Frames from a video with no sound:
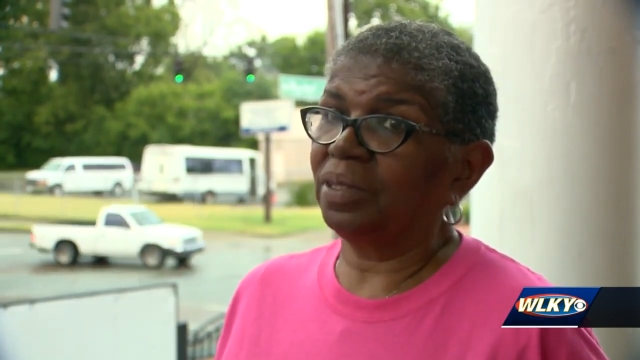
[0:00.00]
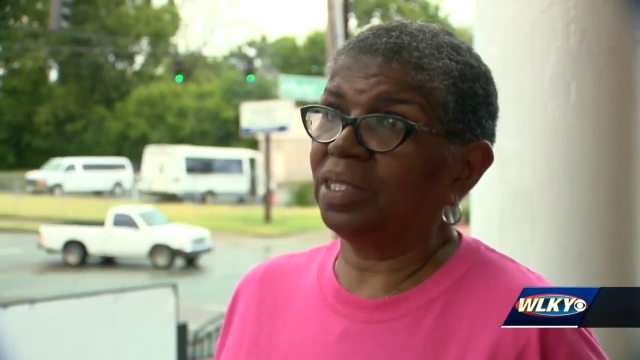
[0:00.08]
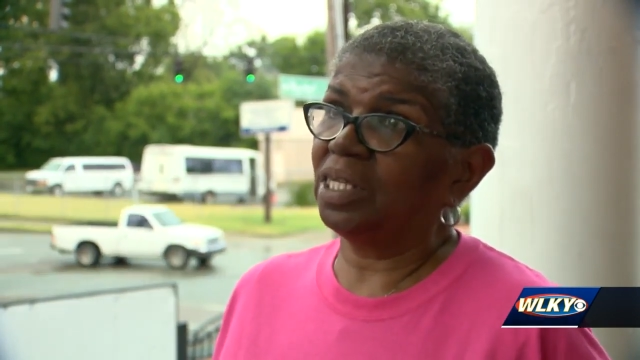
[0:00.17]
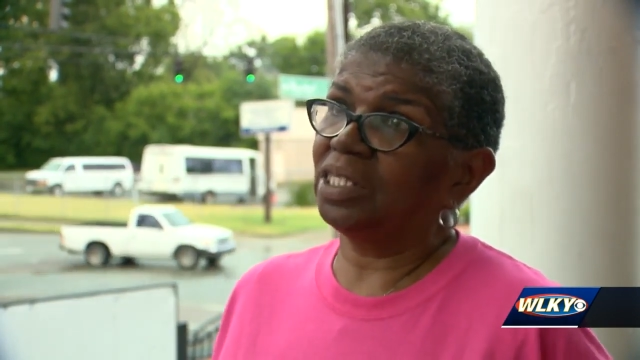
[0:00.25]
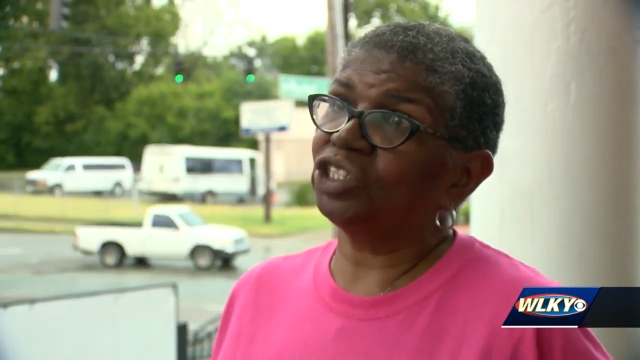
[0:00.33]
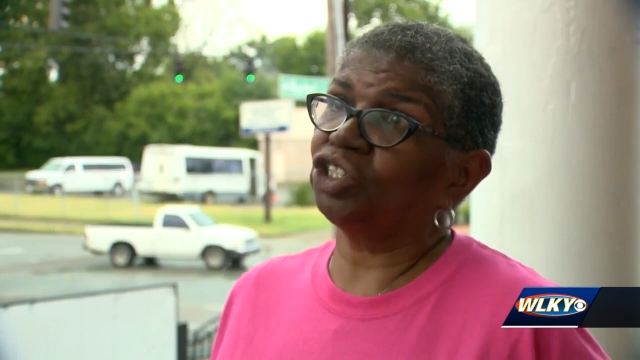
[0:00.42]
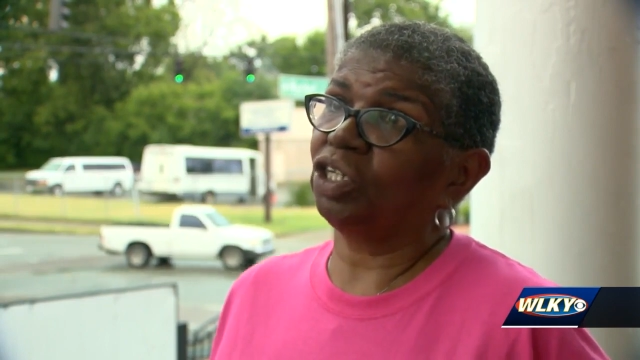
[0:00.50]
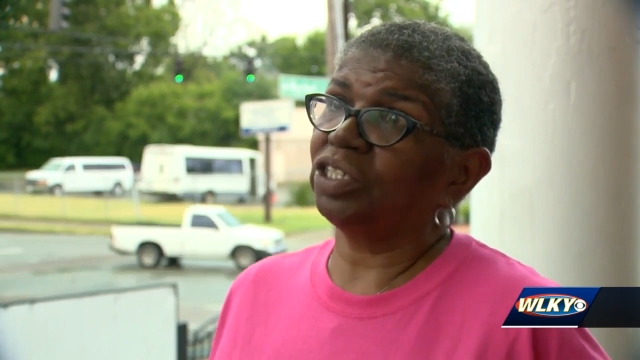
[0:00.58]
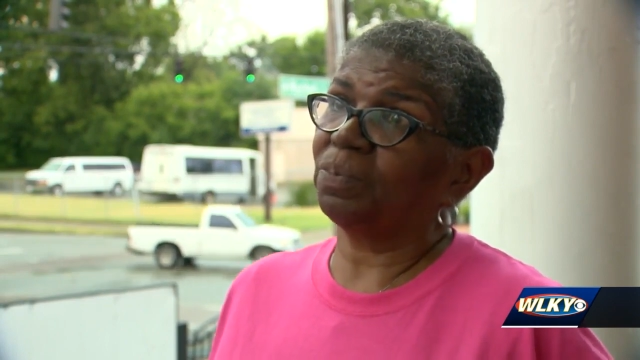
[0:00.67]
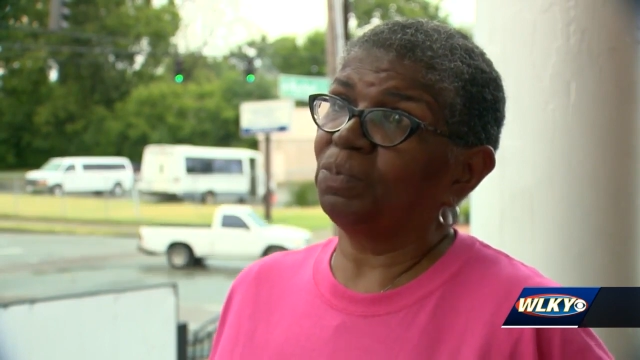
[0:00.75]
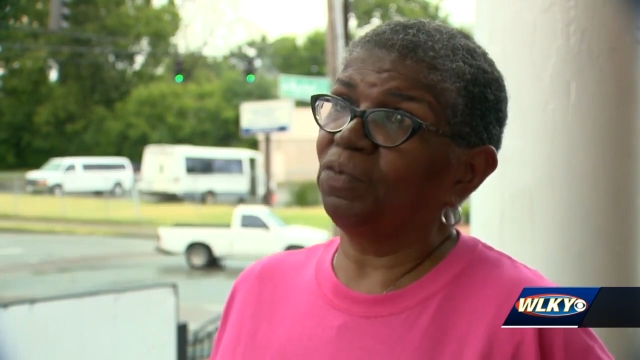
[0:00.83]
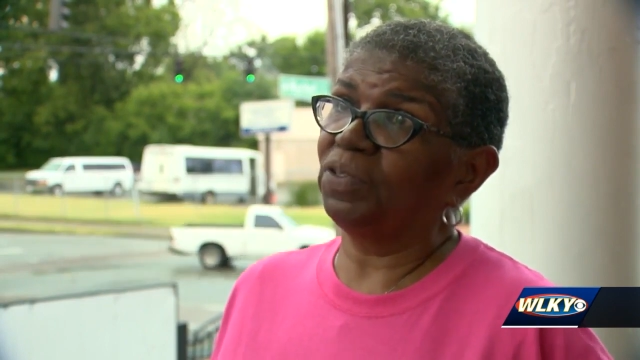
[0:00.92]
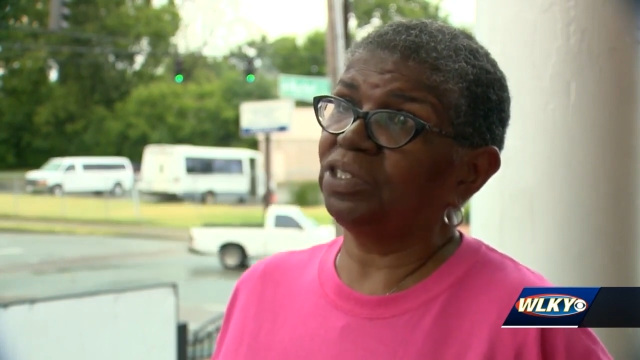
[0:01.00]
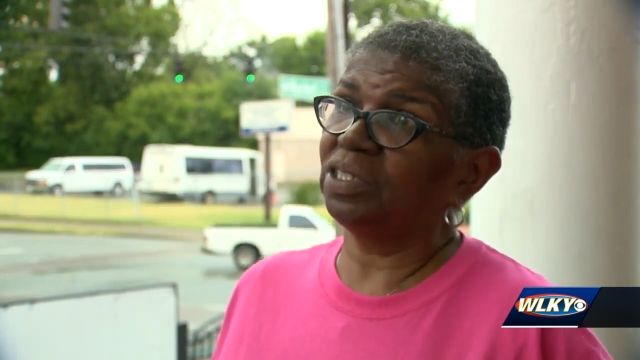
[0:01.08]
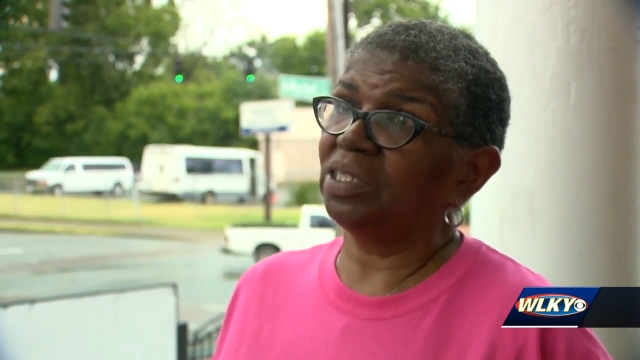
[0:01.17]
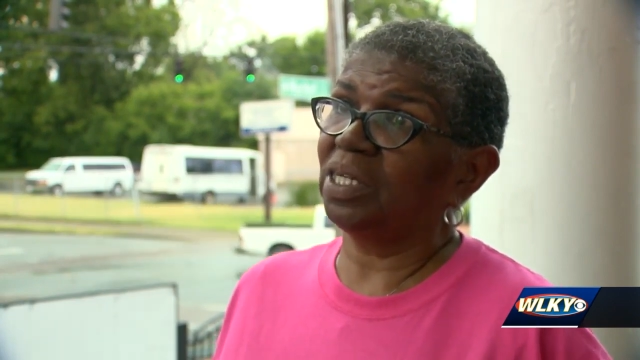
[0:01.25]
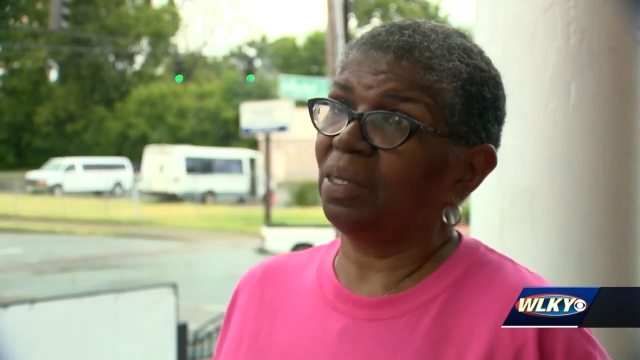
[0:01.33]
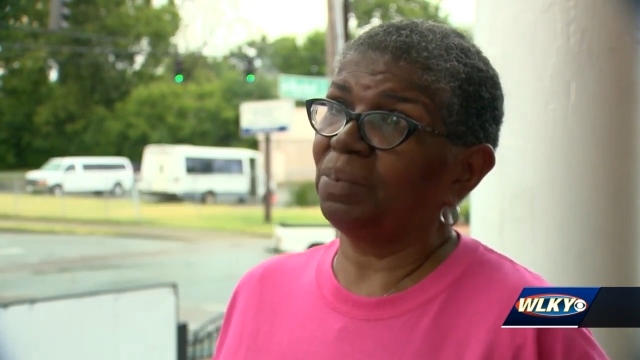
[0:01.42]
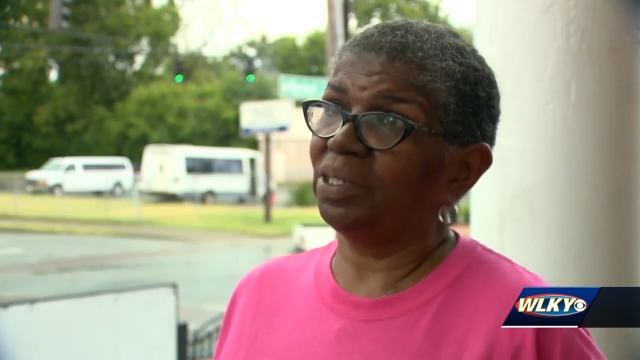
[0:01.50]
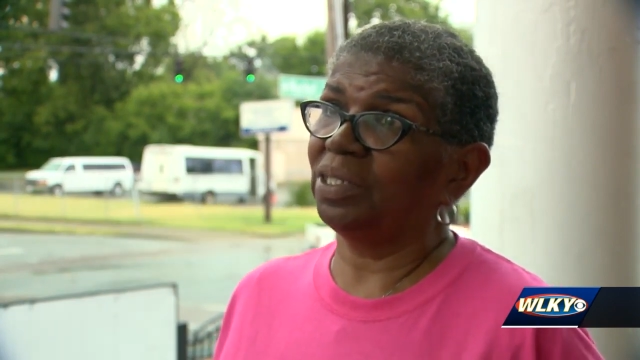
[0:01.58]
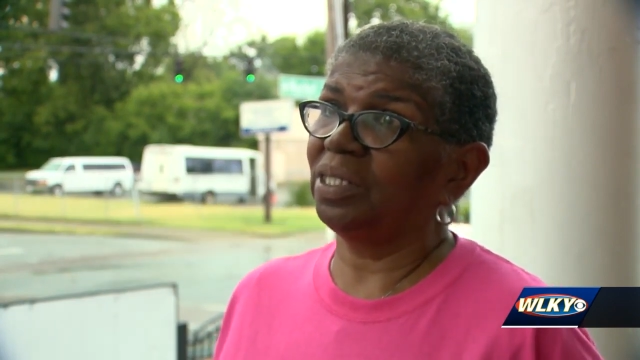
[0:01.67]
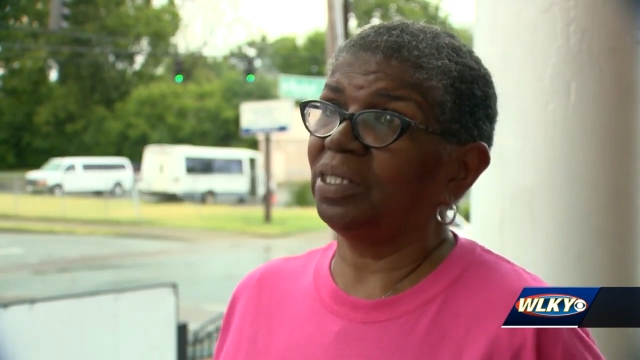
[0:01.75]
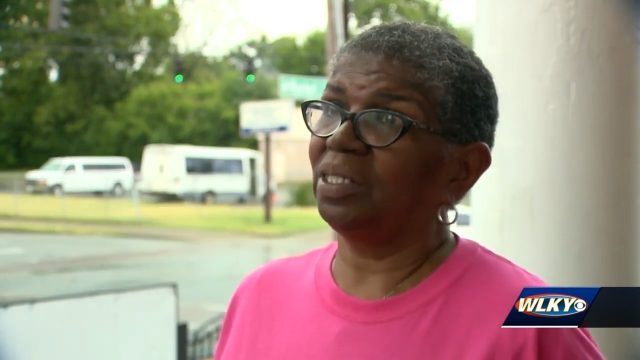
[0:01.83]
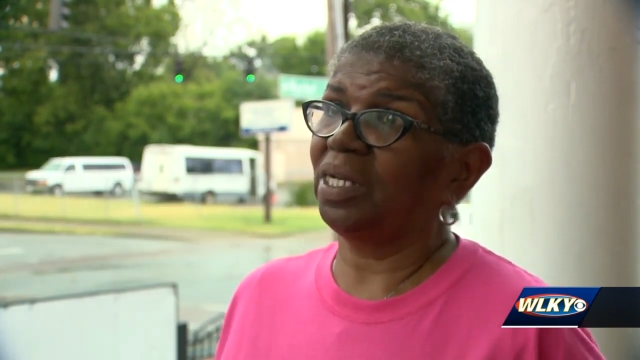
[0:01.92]
things start to move into the
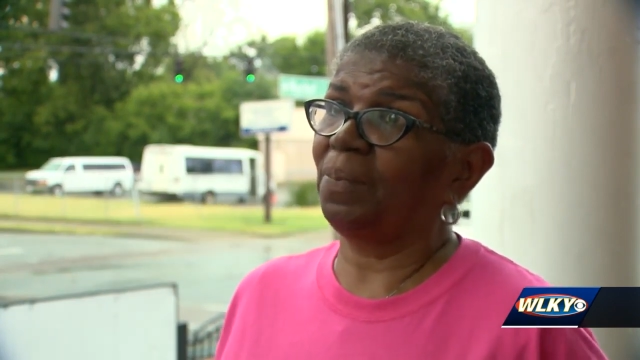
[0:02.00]
neighborhood,